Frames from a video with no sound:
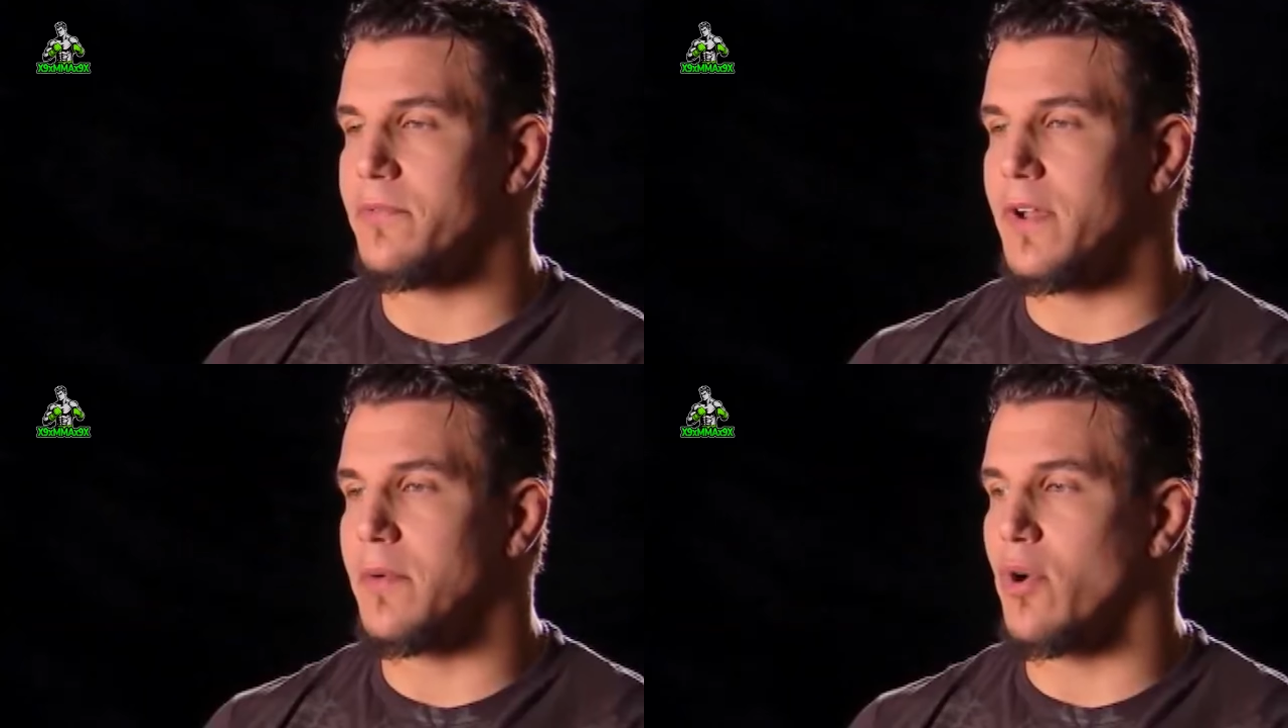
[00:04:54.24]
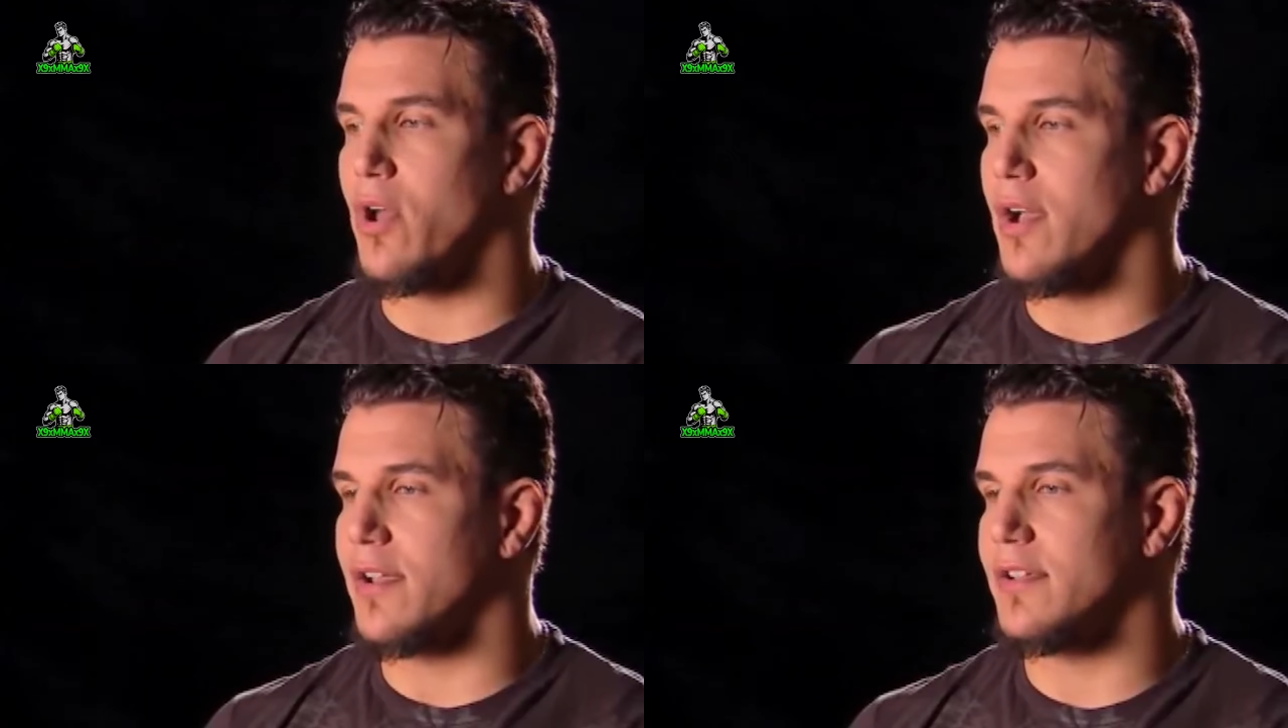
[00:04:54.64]
if
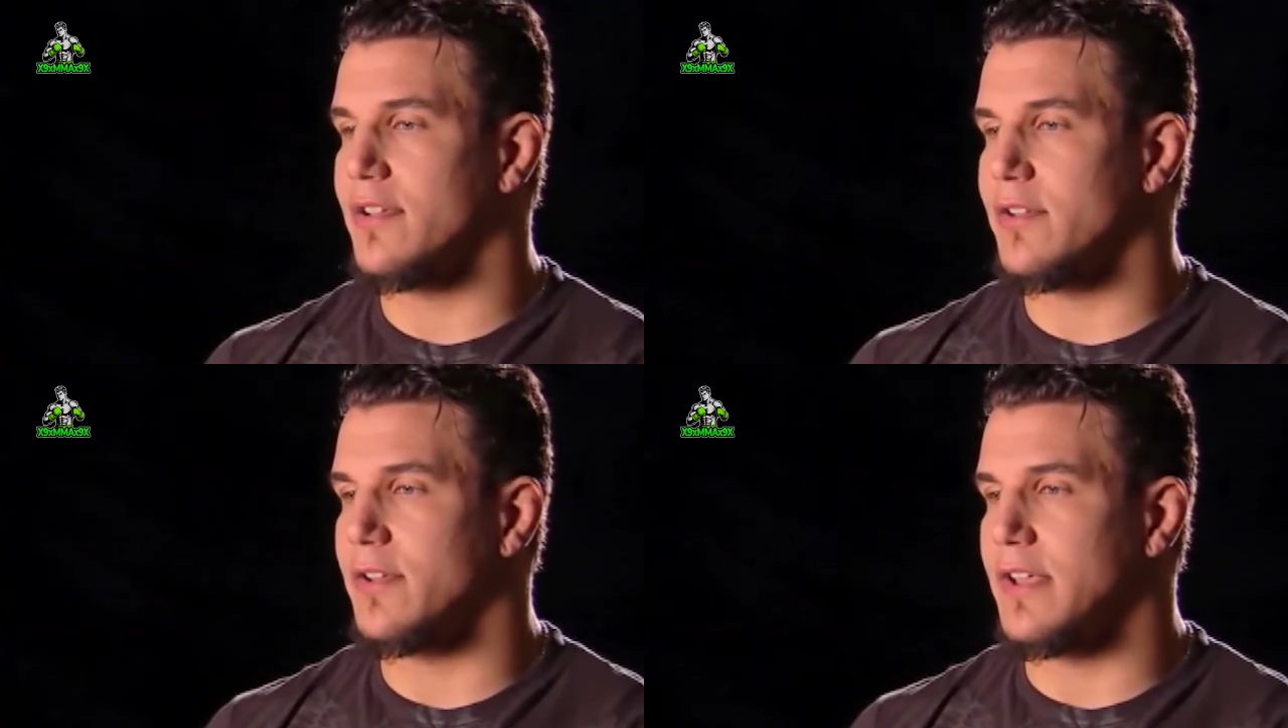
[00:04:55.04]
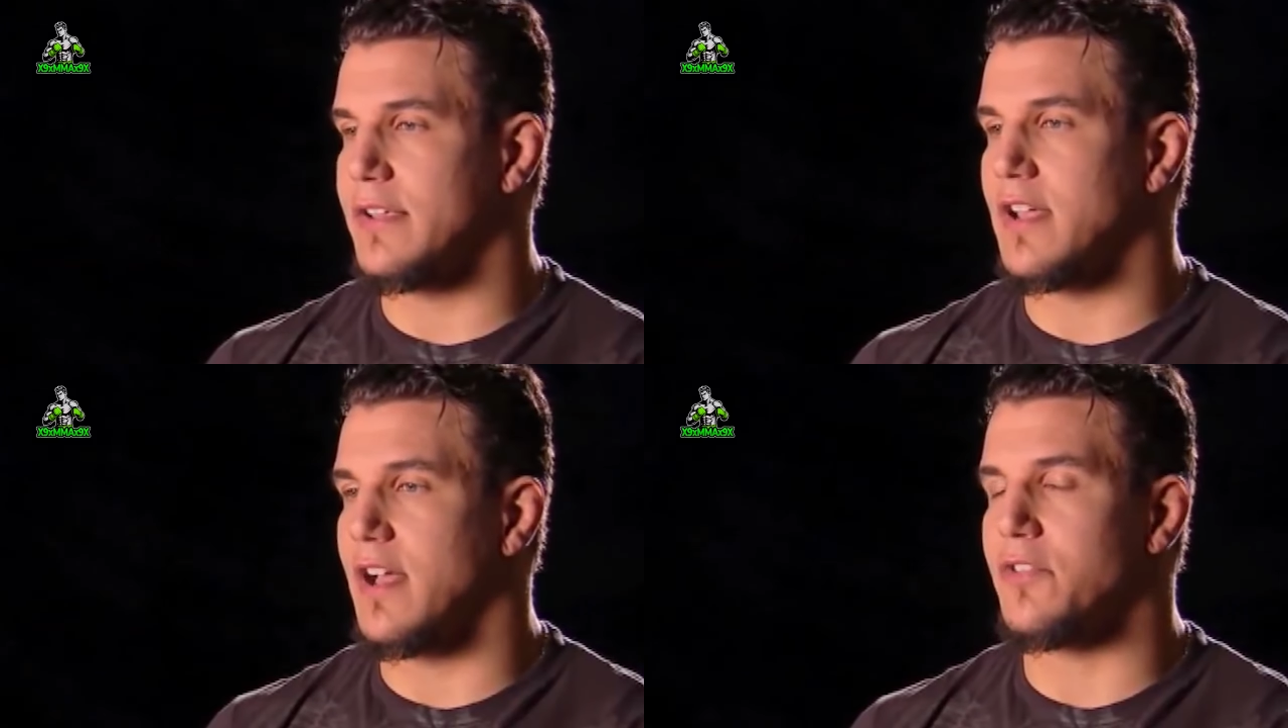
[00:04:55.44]
Brock
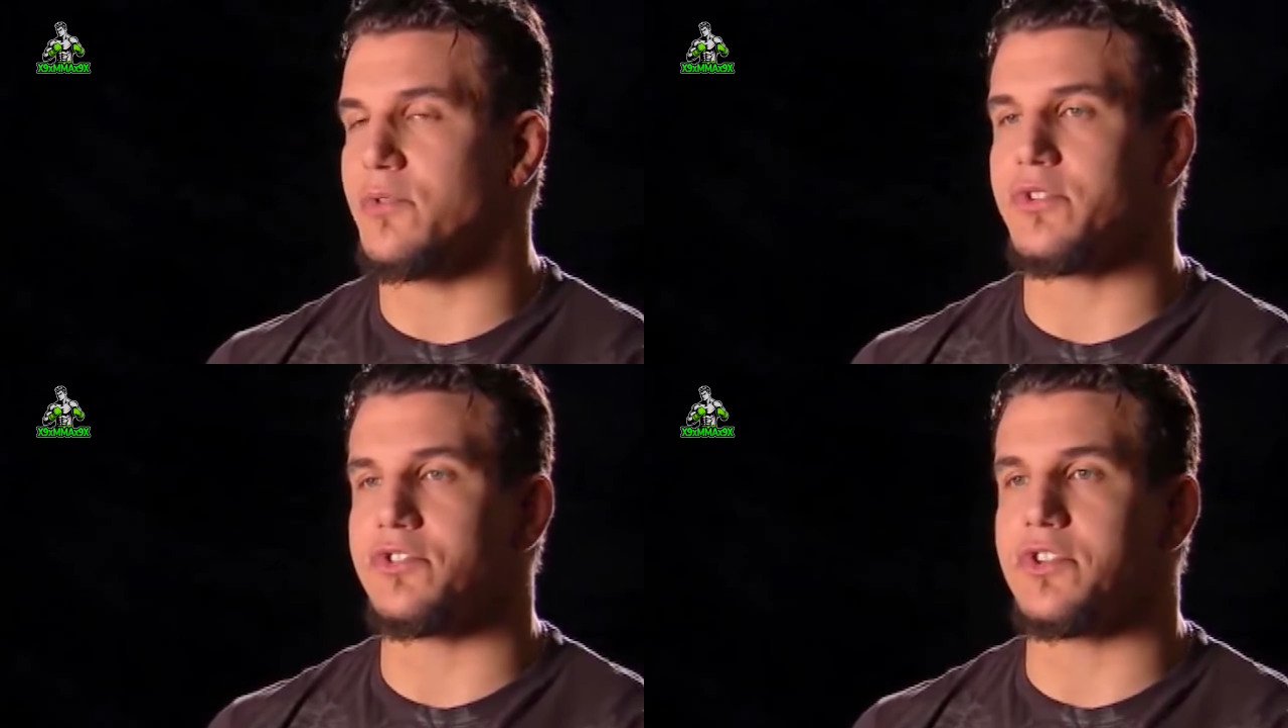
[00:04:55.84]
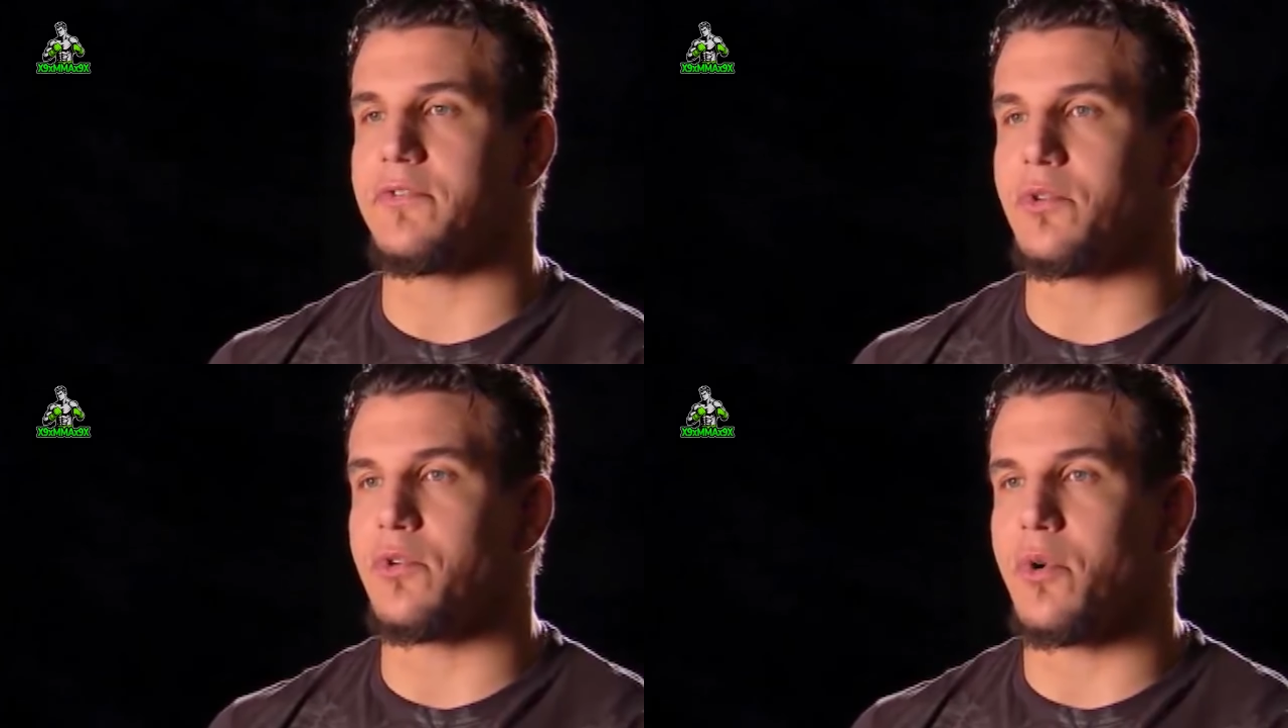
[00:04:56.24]
has gone through such a
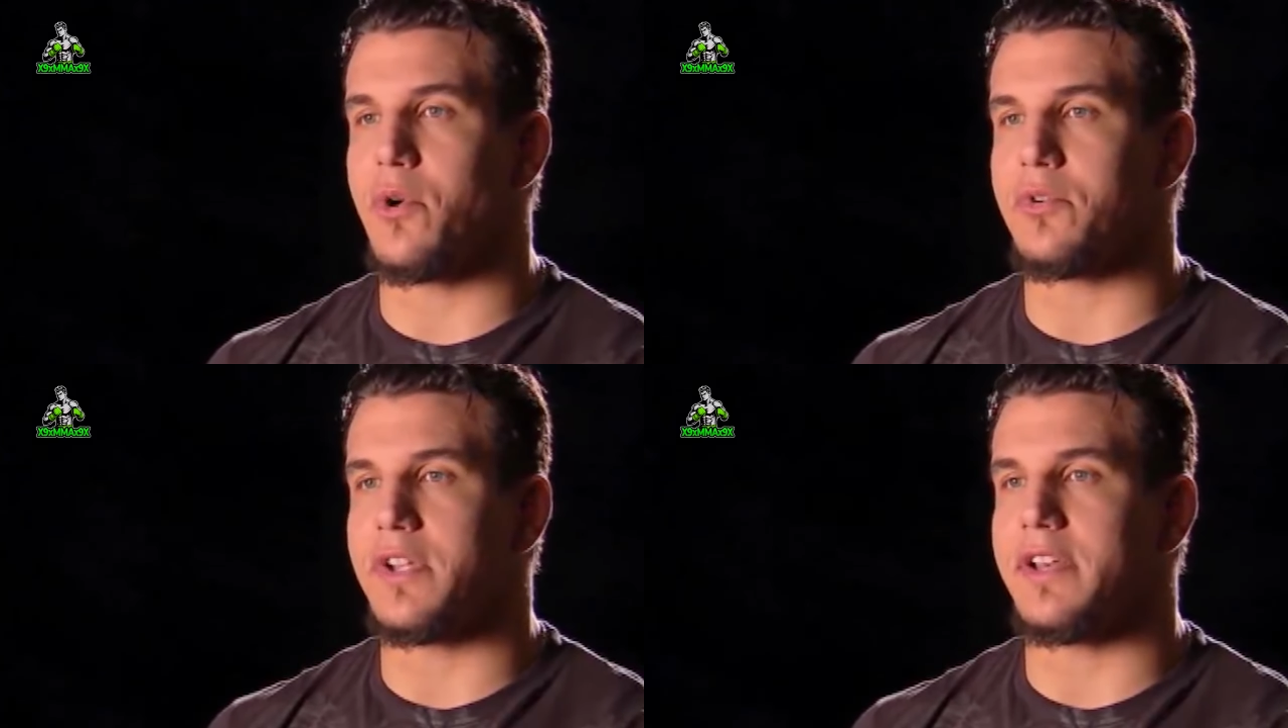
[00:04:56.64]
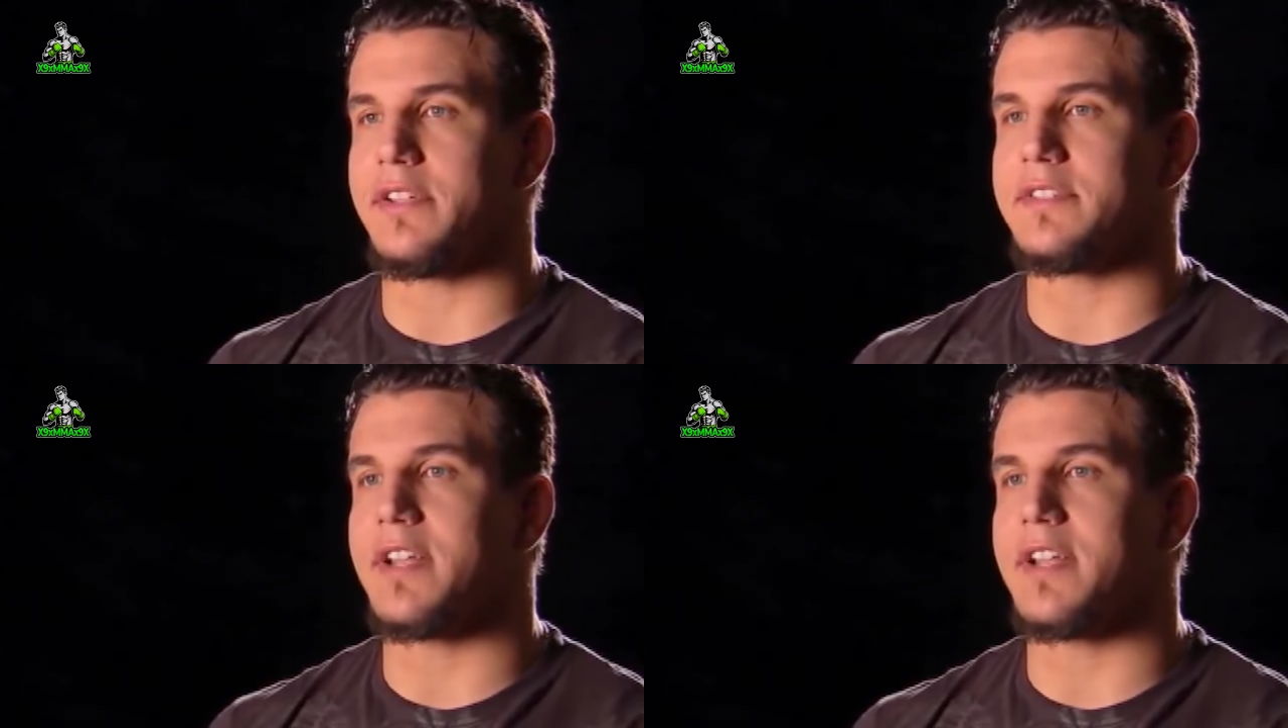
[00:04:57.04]
difficult road to get his